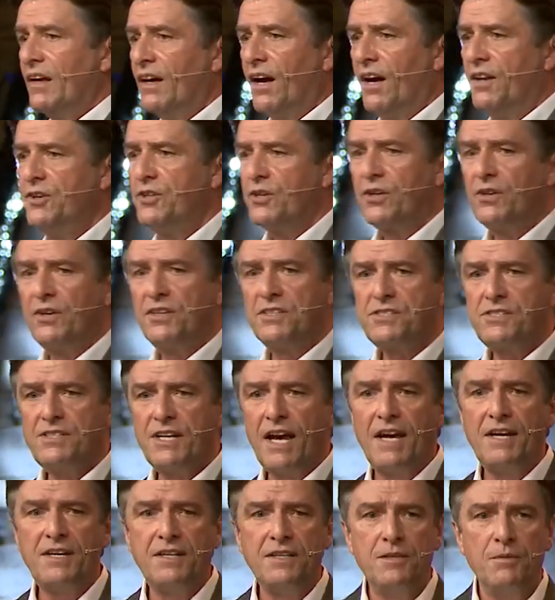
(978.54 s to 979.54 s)
And you're going to
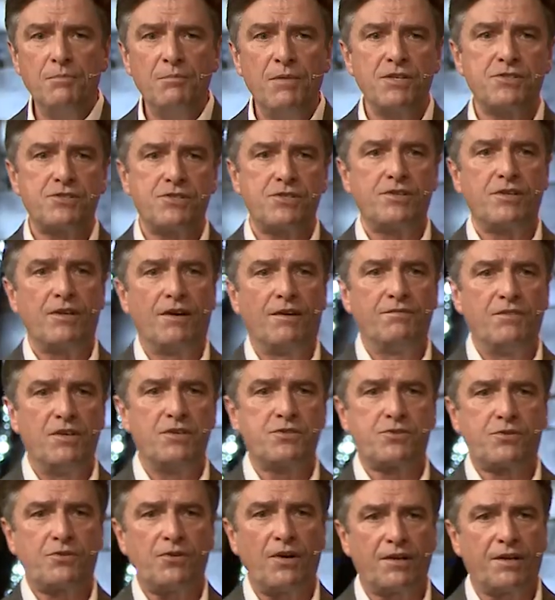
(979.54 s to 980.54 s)
stand in the midst of
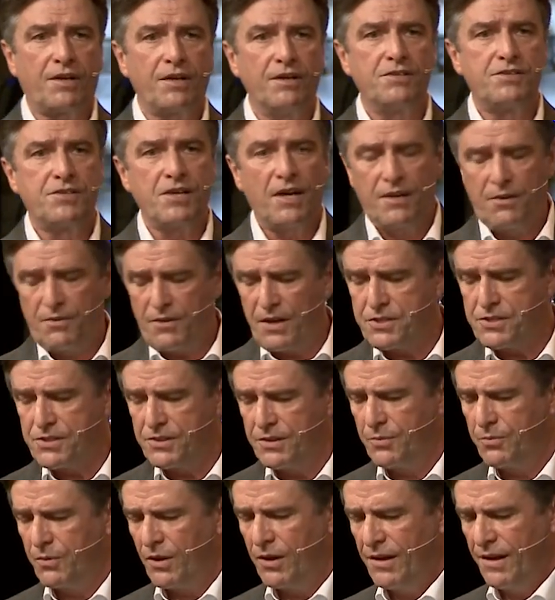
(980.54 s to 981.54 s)
this crooked generation
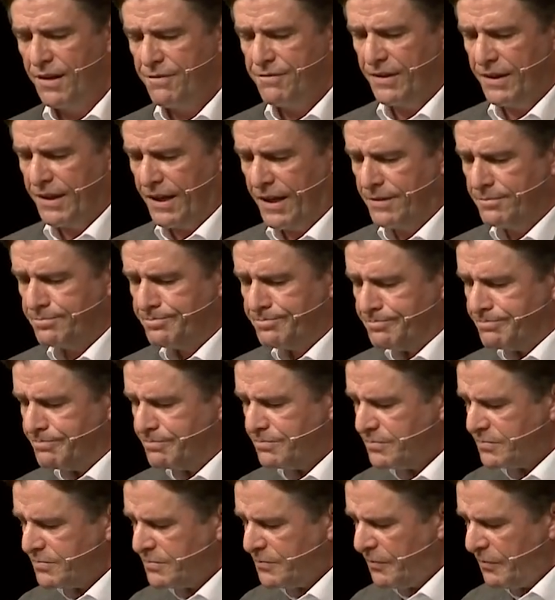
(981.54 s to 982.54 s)
that we're living in.
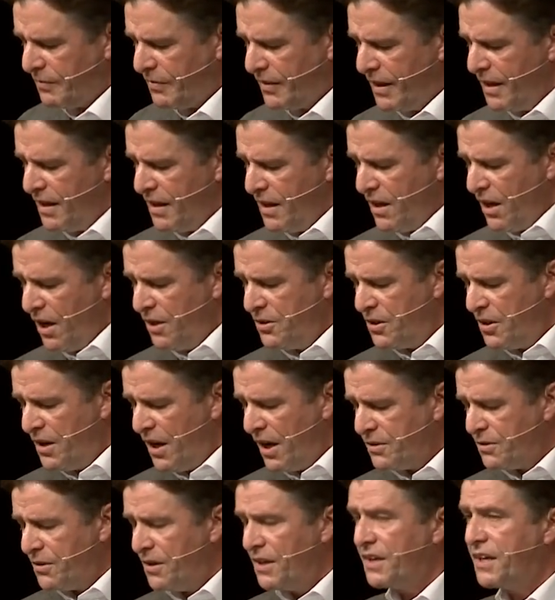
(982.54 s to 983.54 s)
And you're
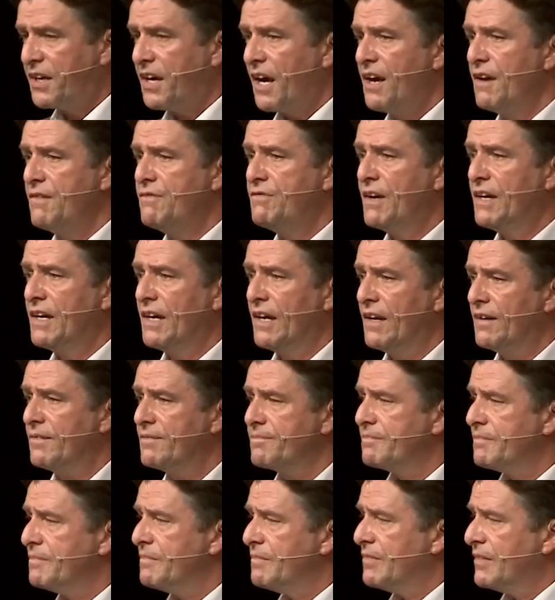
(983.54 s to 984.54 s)
not going to cave in
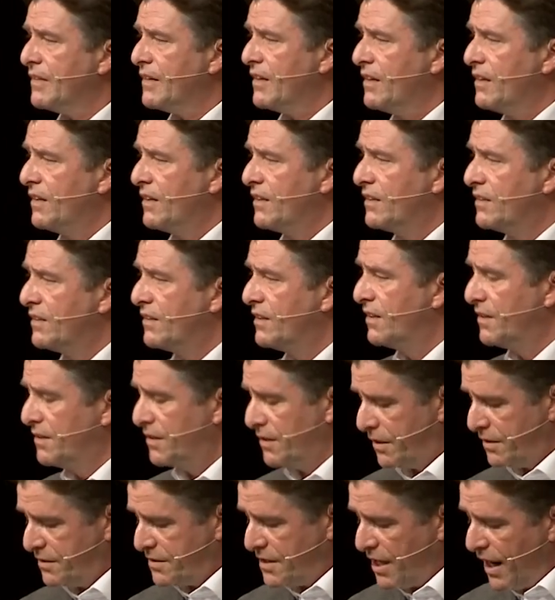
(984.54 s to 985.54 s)
in
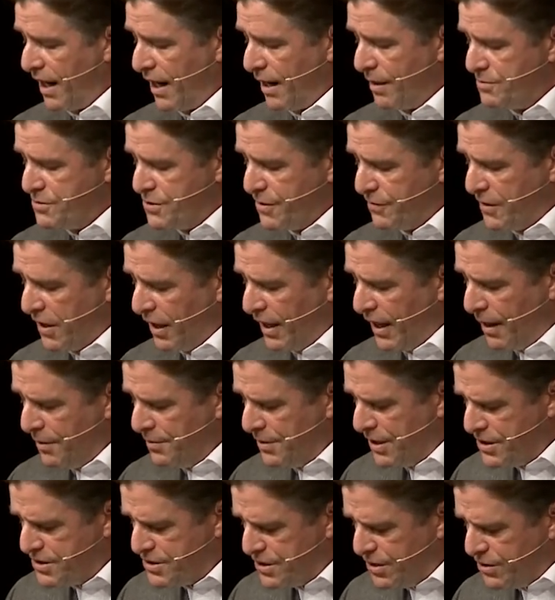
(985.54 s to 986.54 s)
the times of
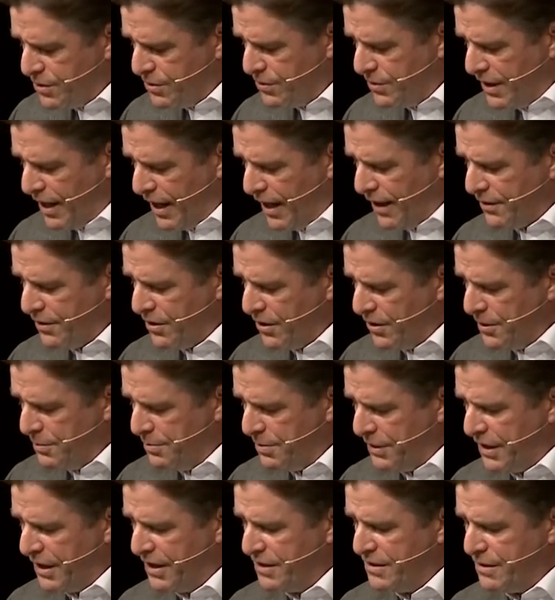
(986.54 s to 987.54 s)
calamities that you and I are going to
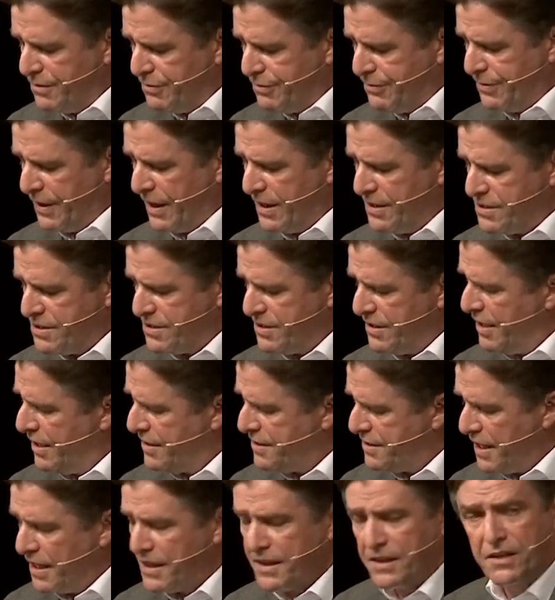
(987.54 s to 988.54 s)
begin to face. And I
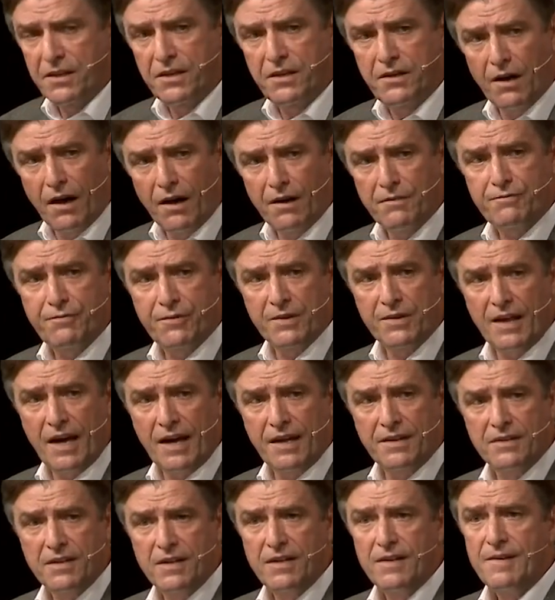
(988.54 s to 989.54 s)
thank God for
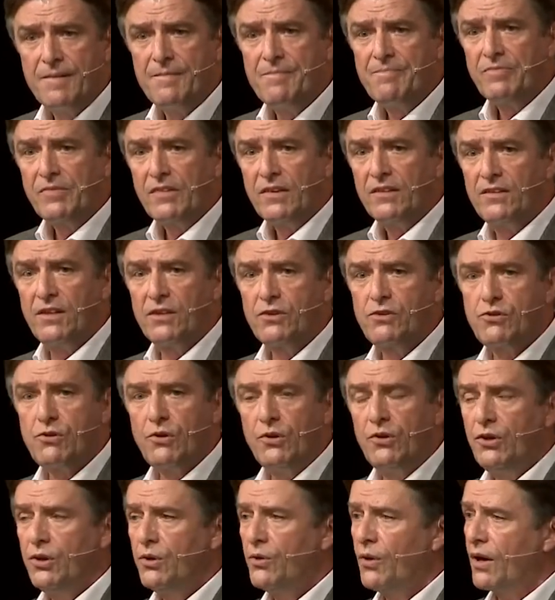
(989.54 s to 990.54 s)
that, that
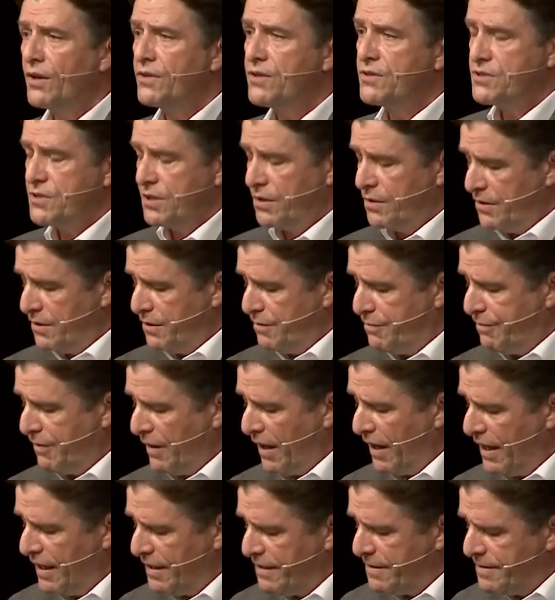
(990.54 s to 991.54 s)
through you, others are going to
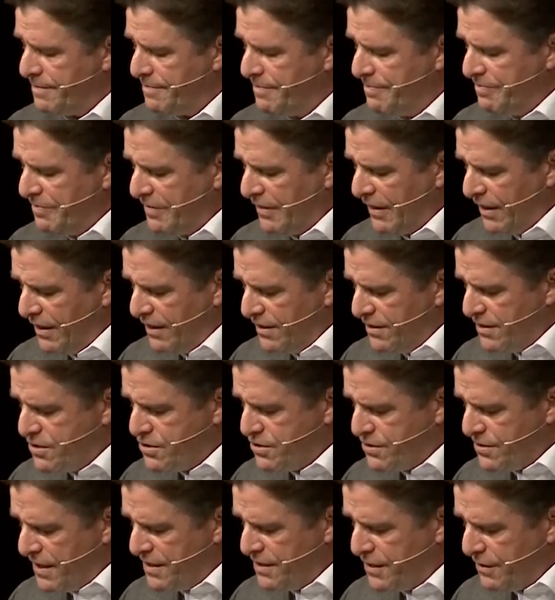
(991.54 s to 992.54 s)
find the
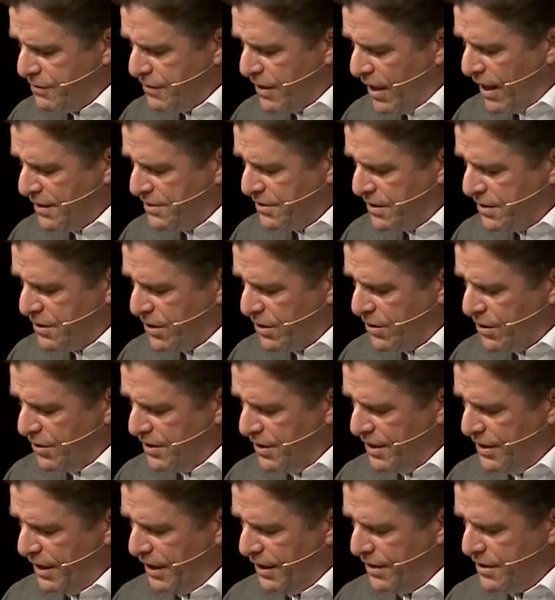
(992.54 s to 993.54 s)
strength of God that they're going
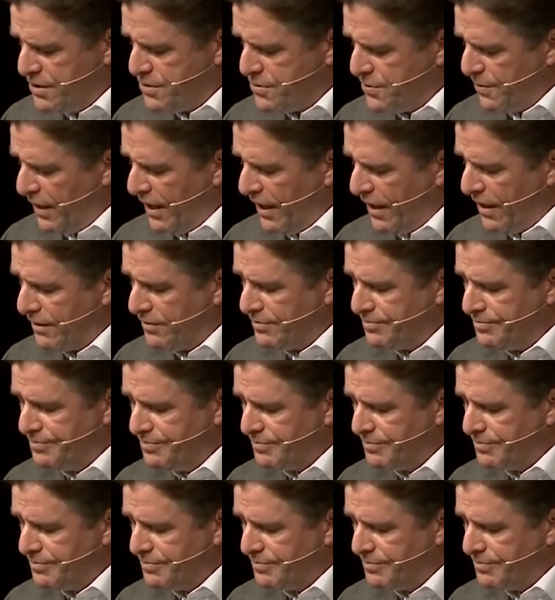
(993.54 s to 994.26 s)
to need as well.